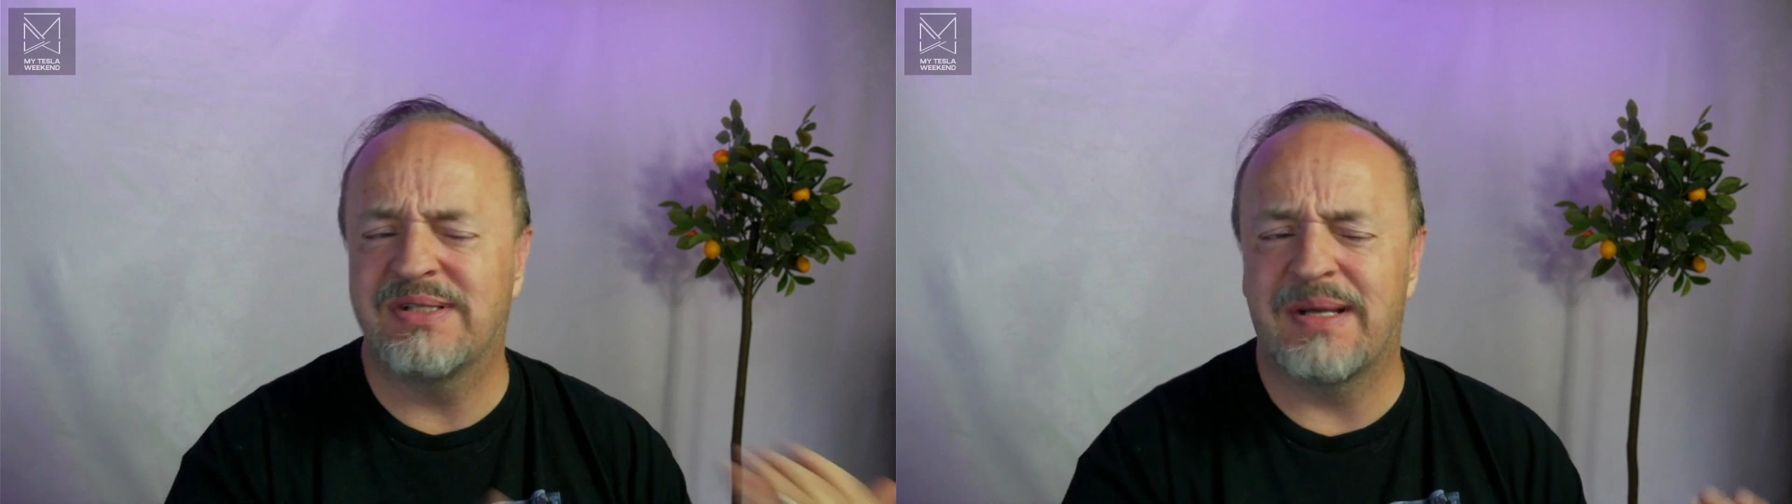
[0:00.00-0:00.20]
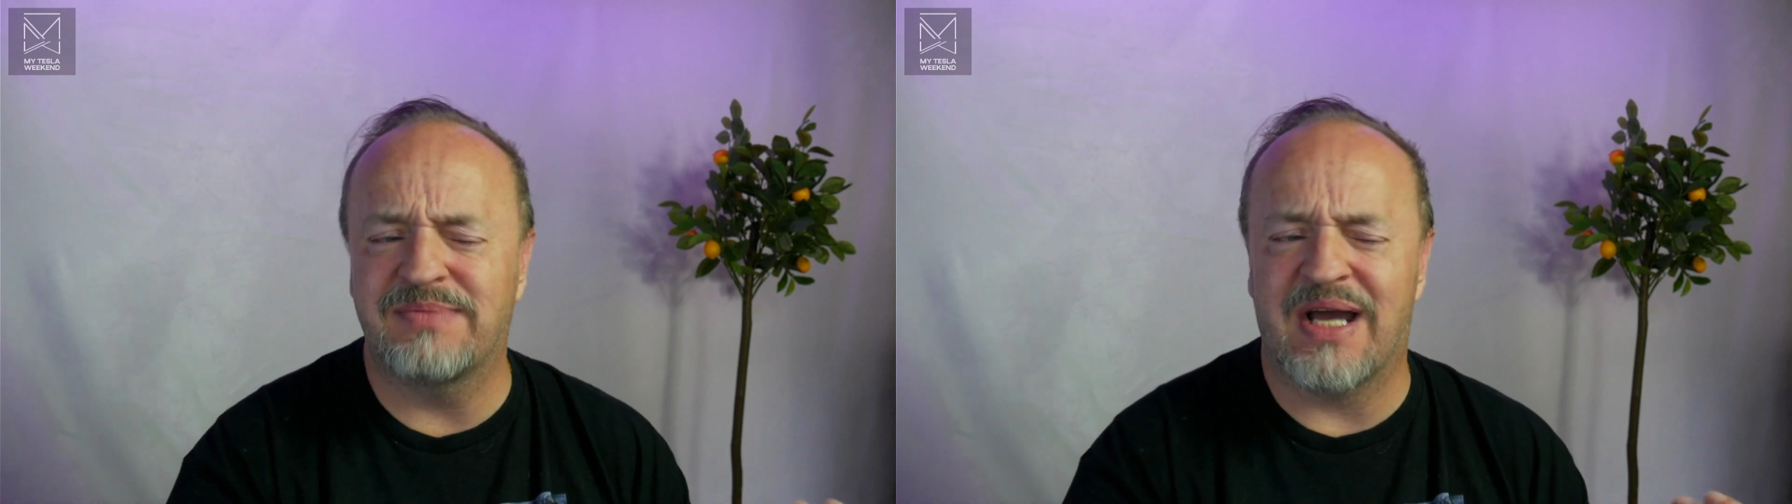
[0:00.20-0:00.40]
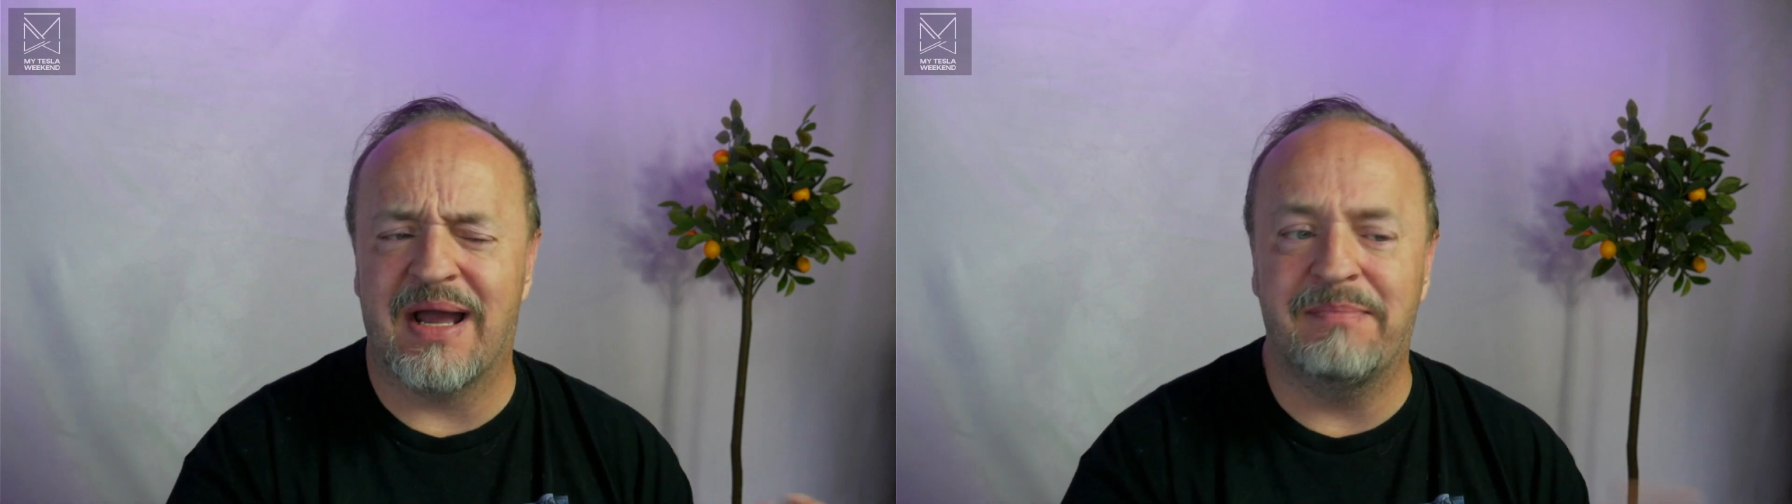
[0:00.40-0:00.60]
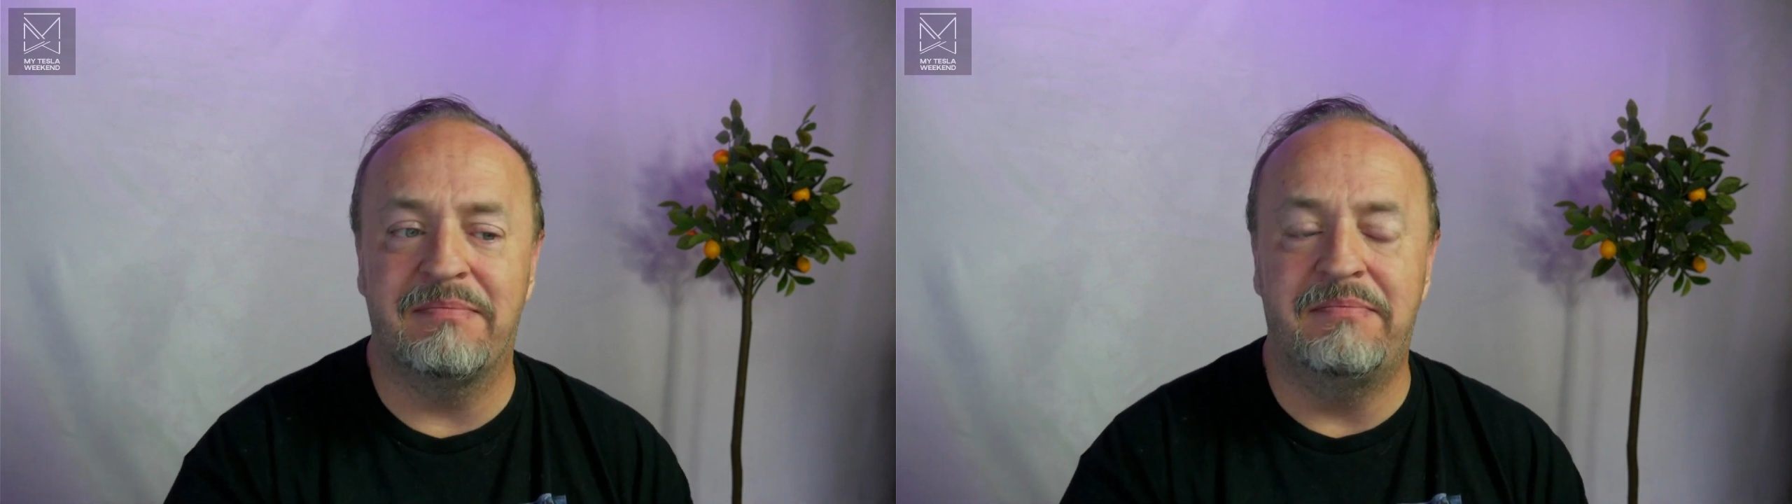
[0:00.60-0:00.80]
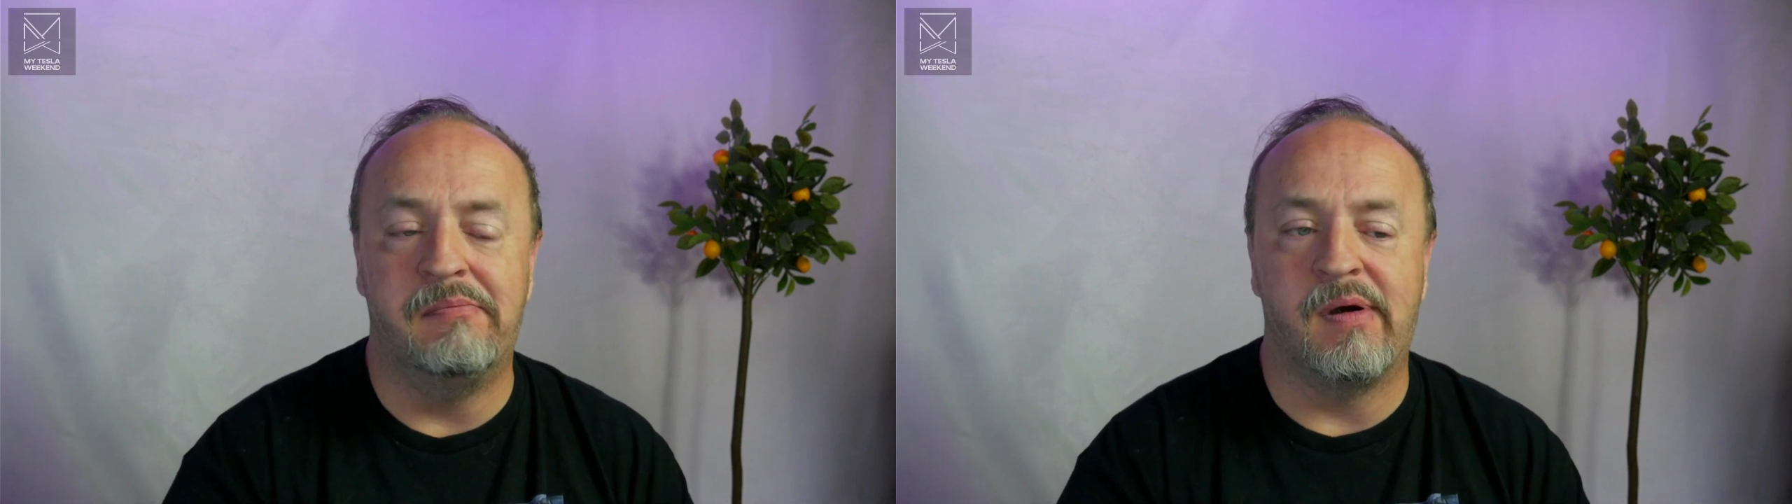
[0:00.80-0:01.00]

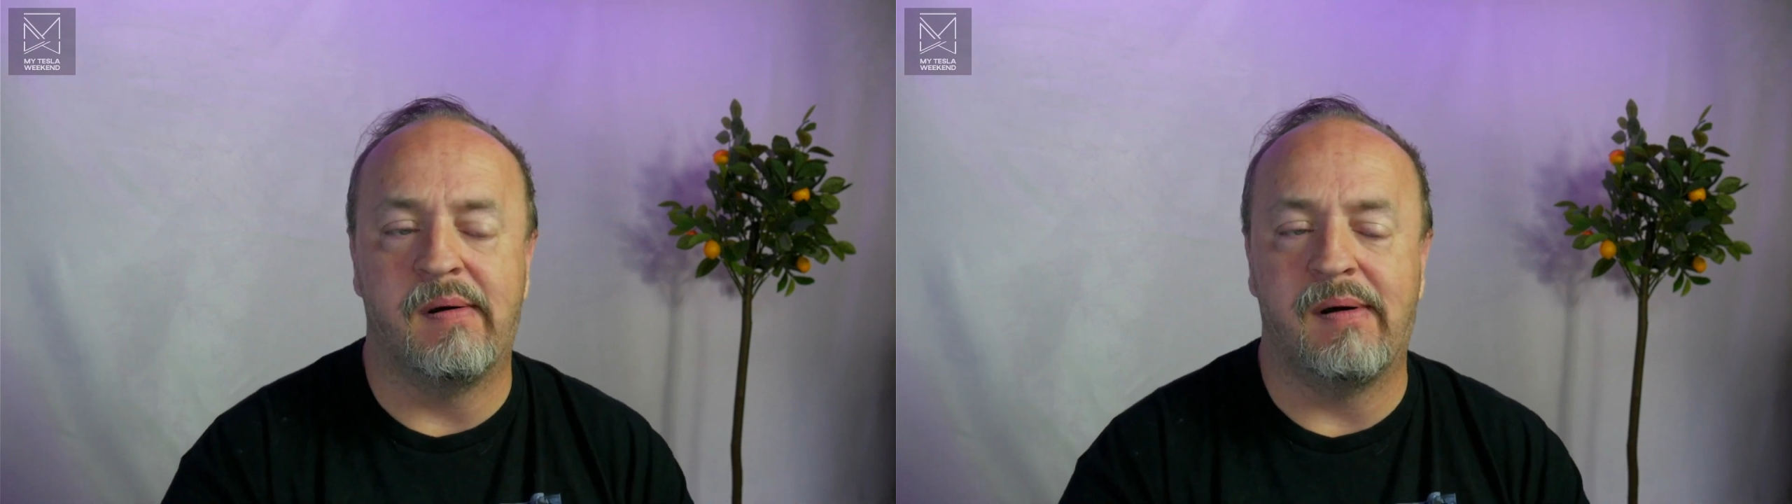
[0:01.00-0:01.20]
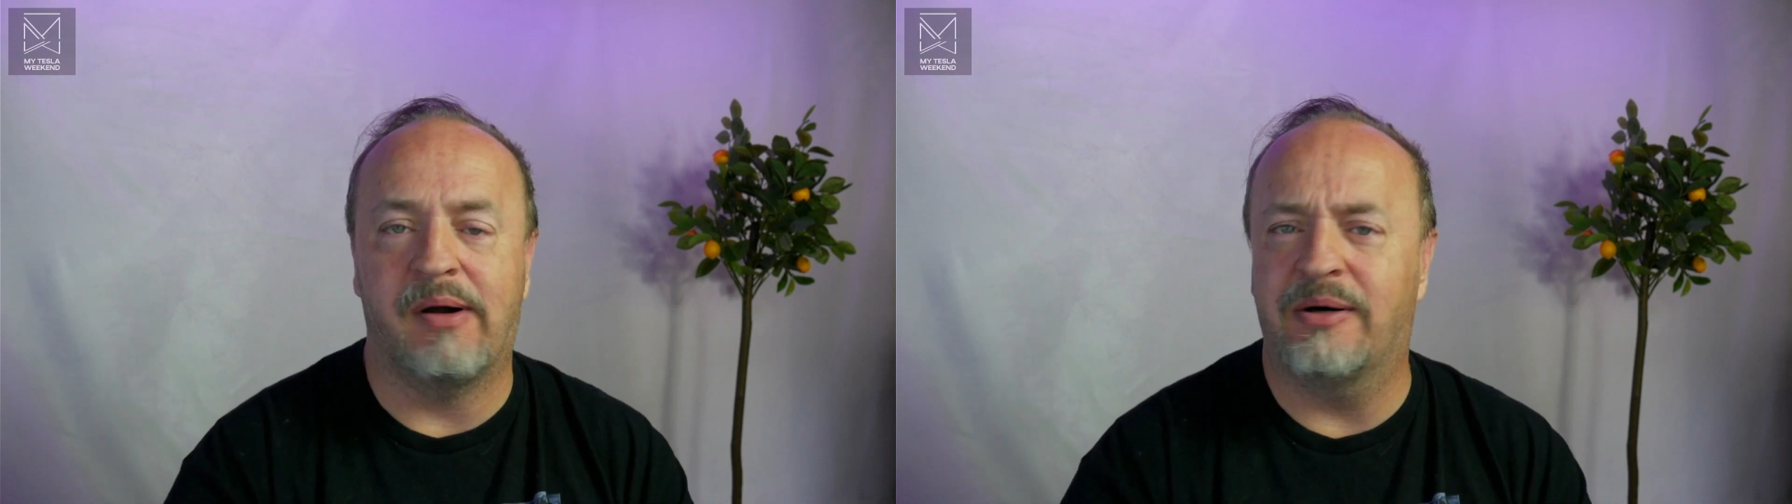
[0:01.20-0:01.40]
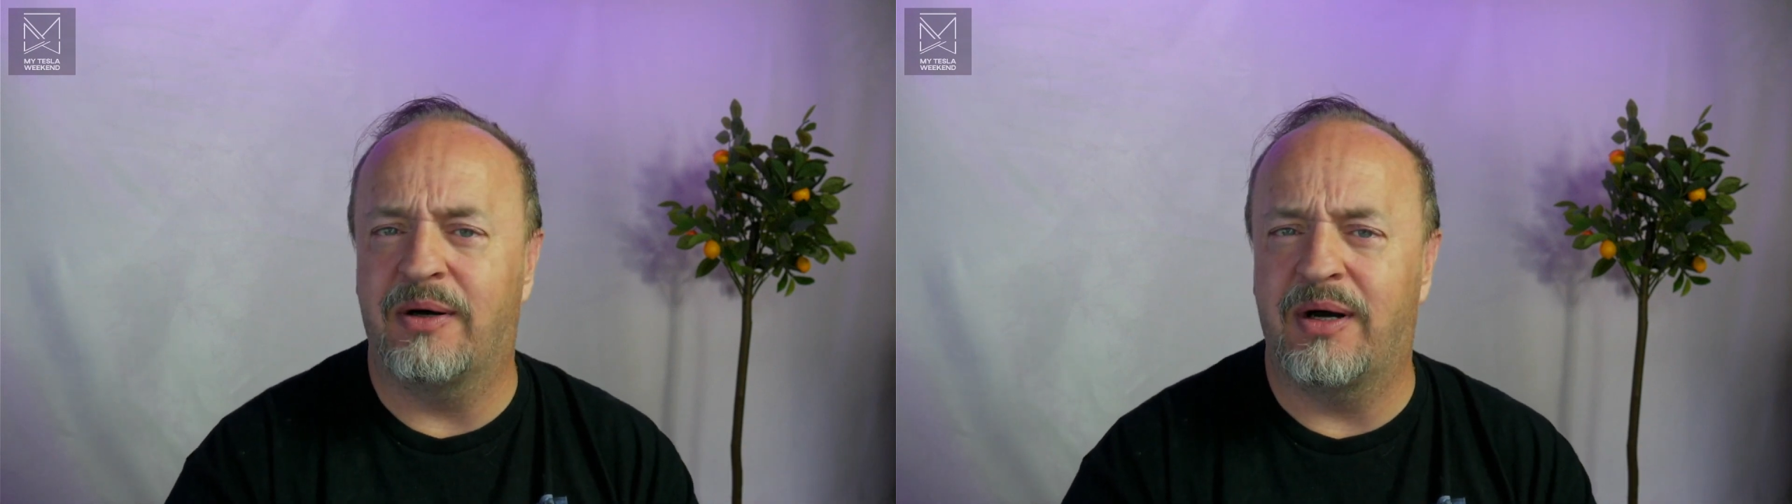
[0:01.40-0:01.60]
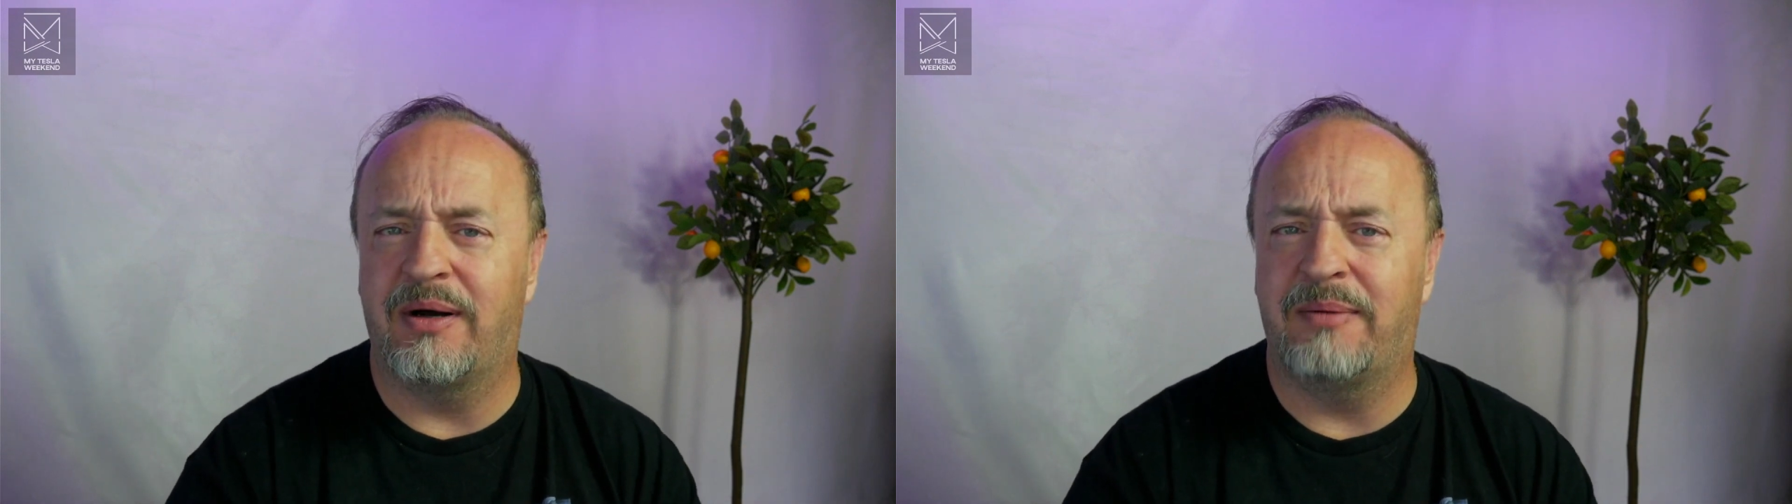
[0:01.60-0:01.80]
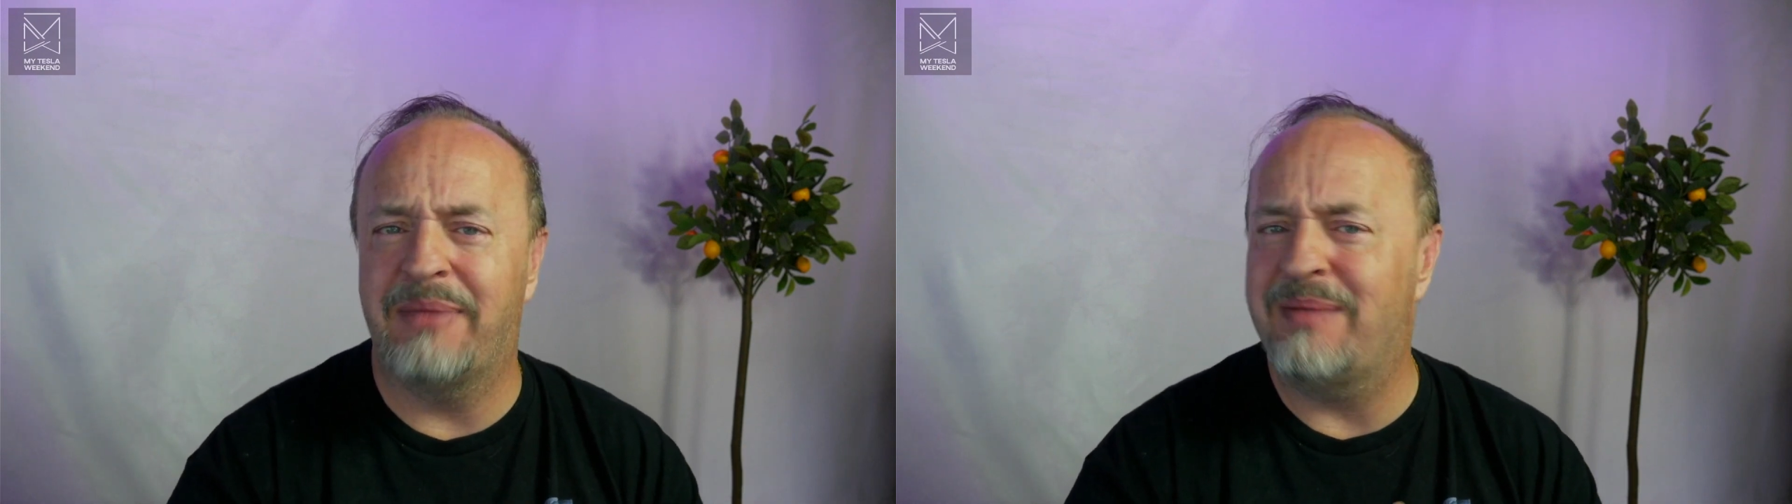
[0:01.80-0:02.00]
sometime,
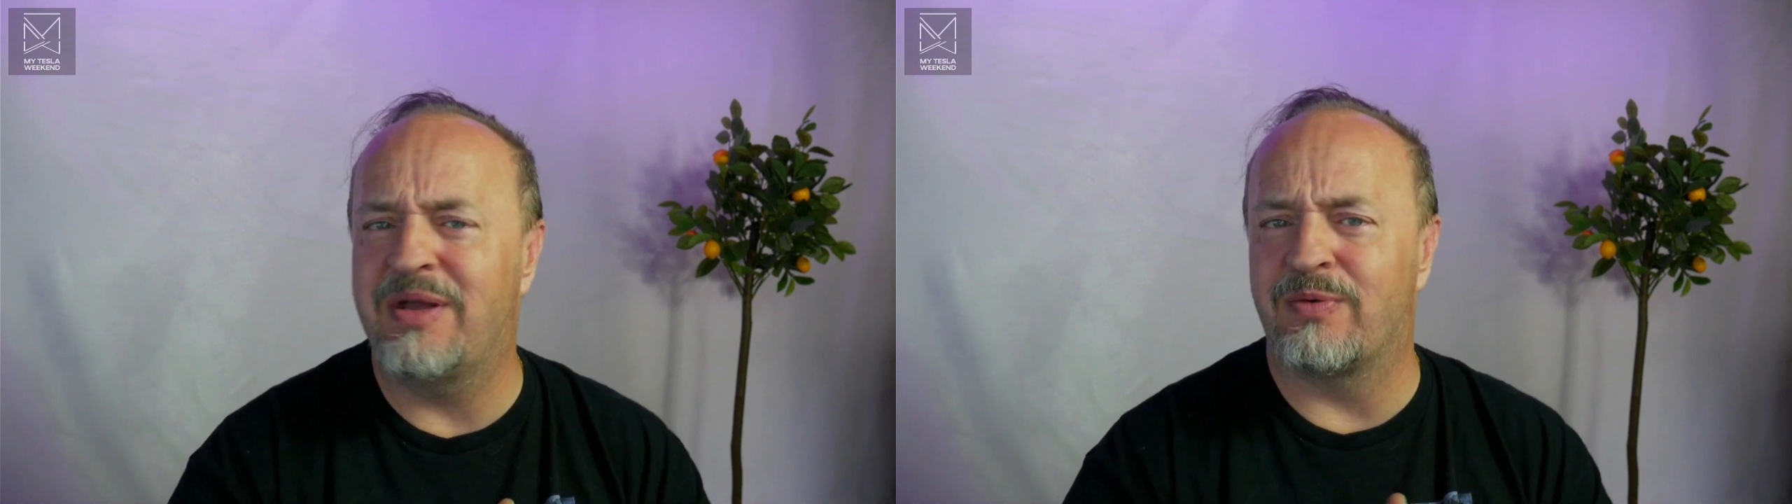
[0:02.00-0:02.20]
maybe